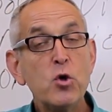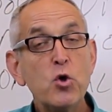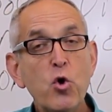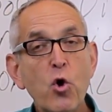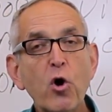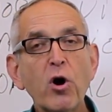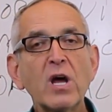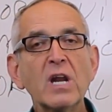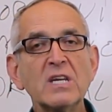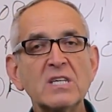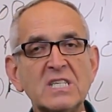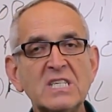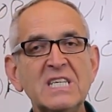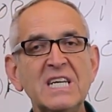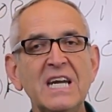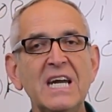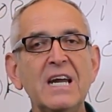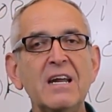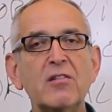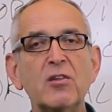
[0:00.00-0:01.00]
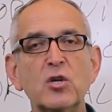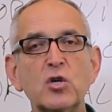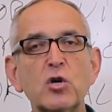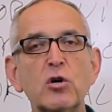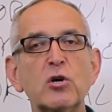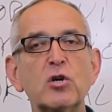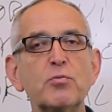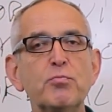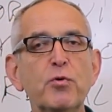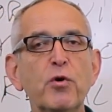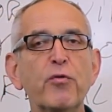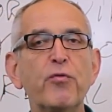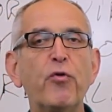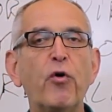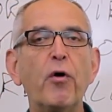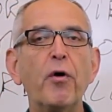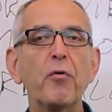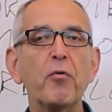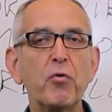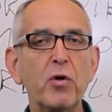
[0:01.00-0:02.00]
you're going to see the church move
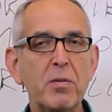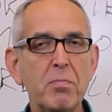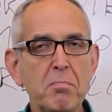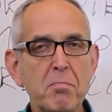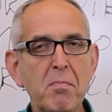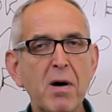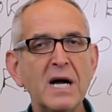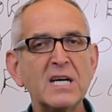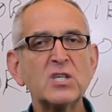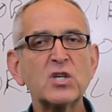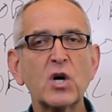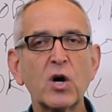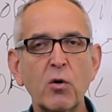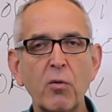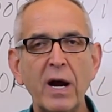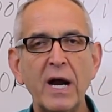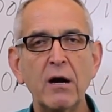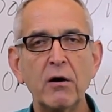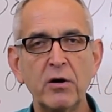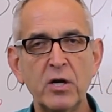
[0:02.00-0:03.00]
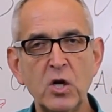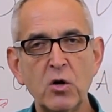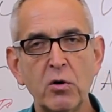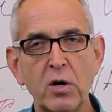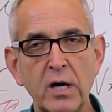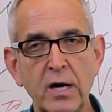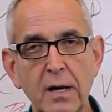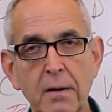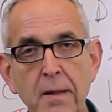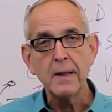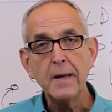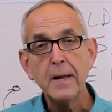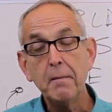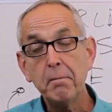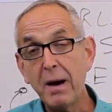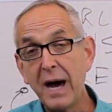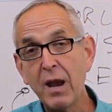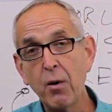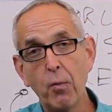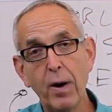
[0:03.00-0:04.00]
forward with much greater unity.
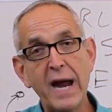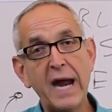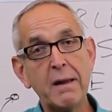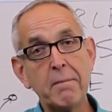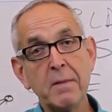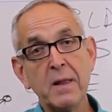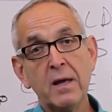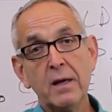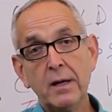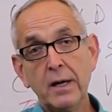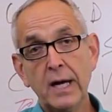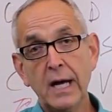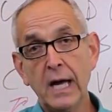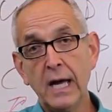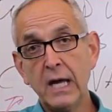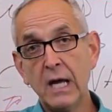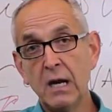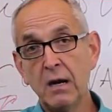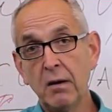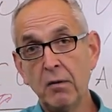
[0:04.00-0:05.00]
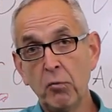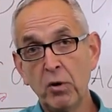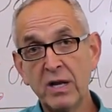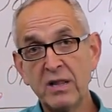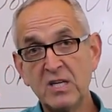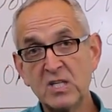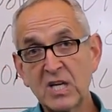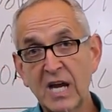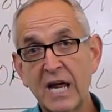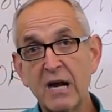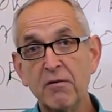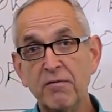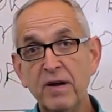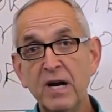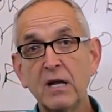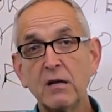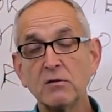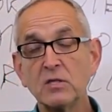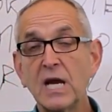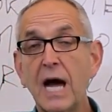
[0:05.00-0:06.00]
By the way, in one of these later
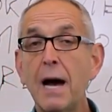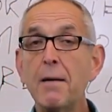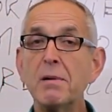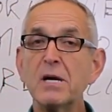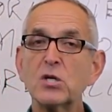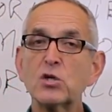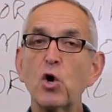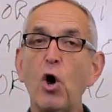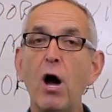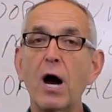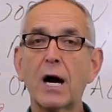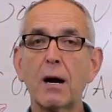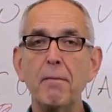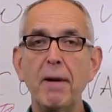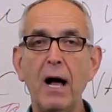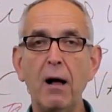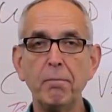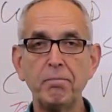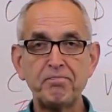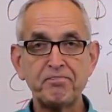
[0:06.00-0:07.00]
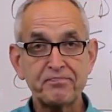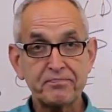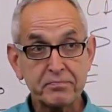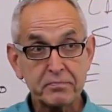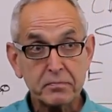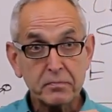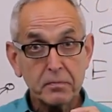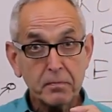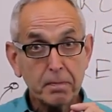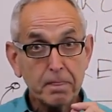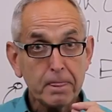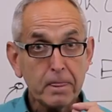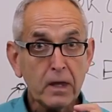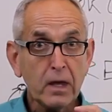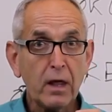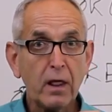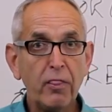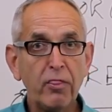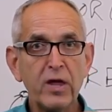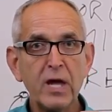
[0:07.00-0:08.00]
videos, I'm going to talk about
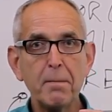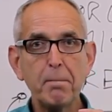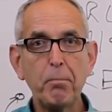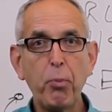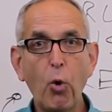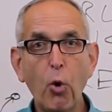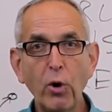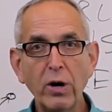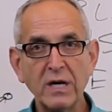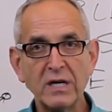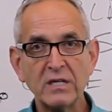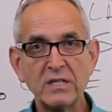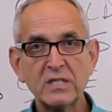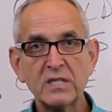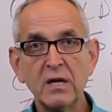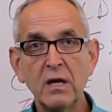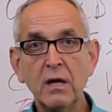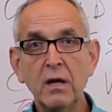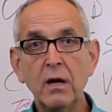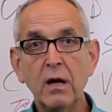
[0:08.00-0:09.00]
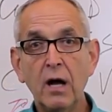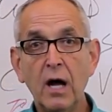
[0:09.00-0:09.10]
the importance